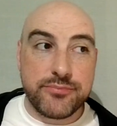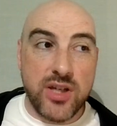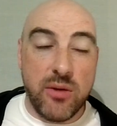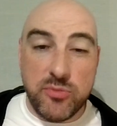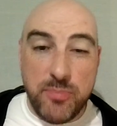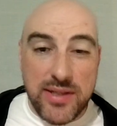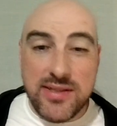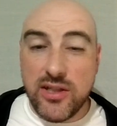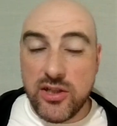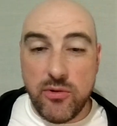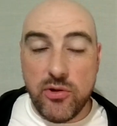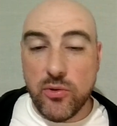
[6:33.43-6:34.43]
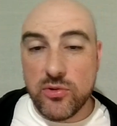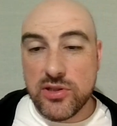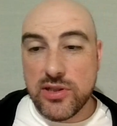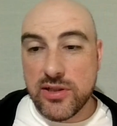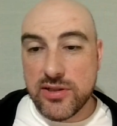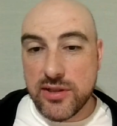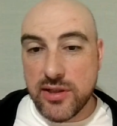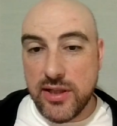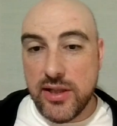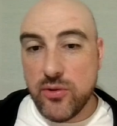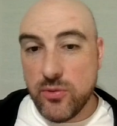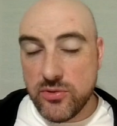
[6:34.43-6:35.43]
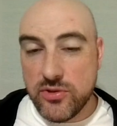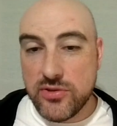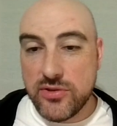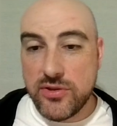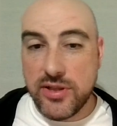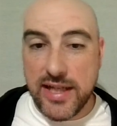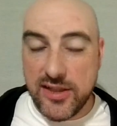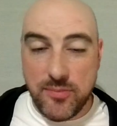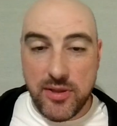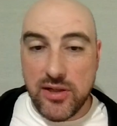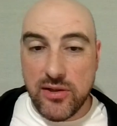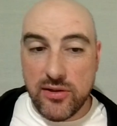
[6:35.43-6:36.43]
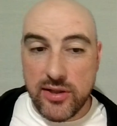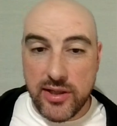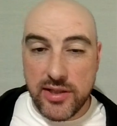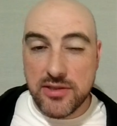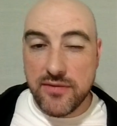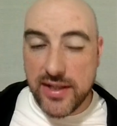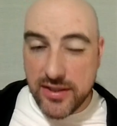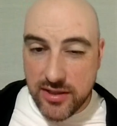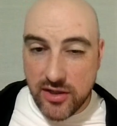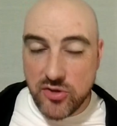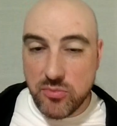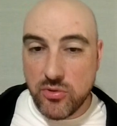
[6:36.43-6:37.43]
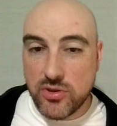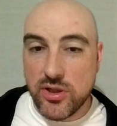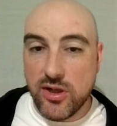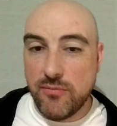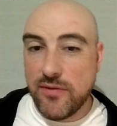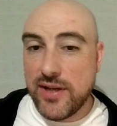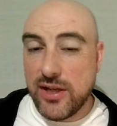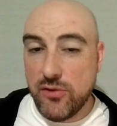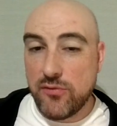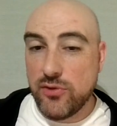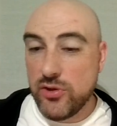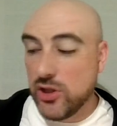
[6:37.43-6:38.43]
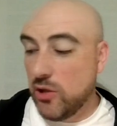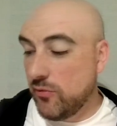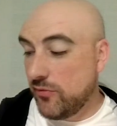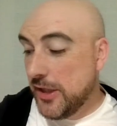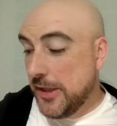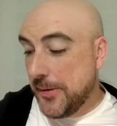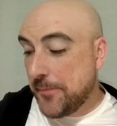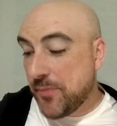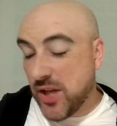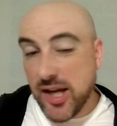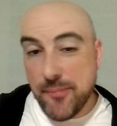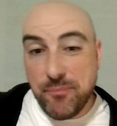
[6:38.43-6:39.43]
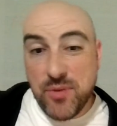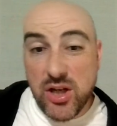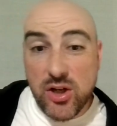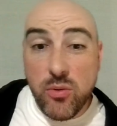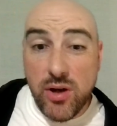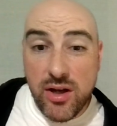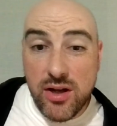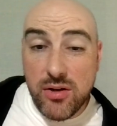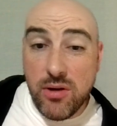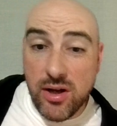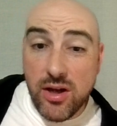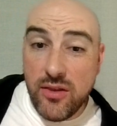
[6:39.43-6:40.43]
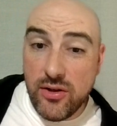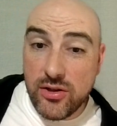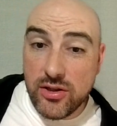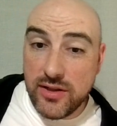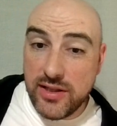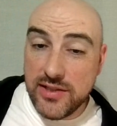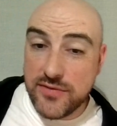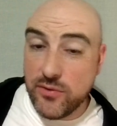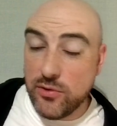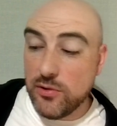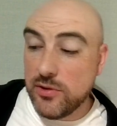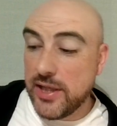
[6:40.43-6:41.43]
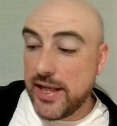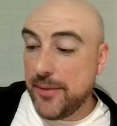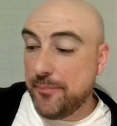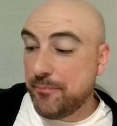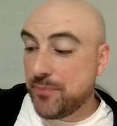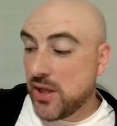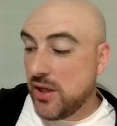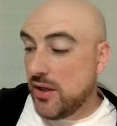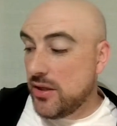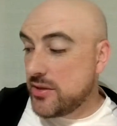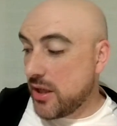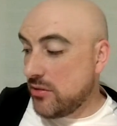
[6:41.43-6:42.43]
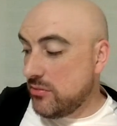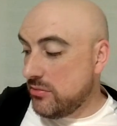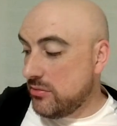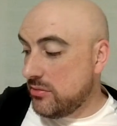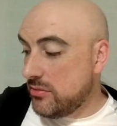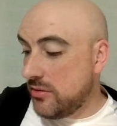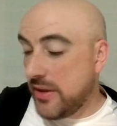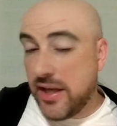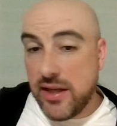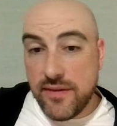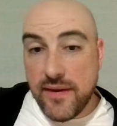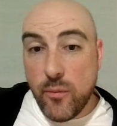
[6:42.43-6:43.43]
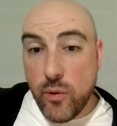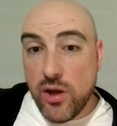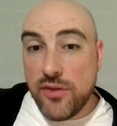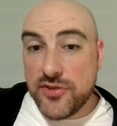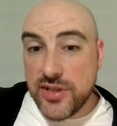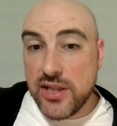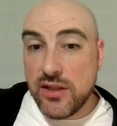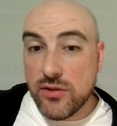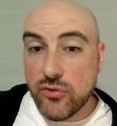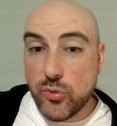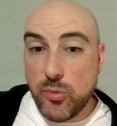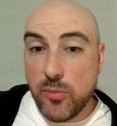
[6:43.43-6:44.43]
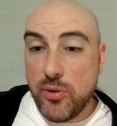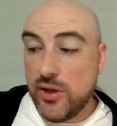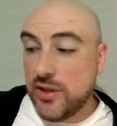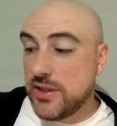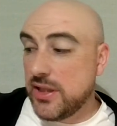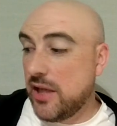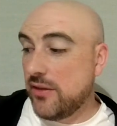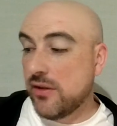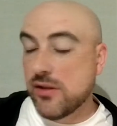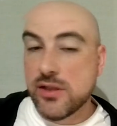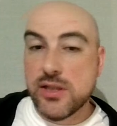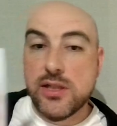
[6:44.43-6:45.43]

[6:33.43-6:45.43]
I was busy doing horses last night, and then horses today has been a lot lighter, so I've had a touch more time. I've had a look through the golf. And I quite like the look of these four. So they're worth singles, but putting together.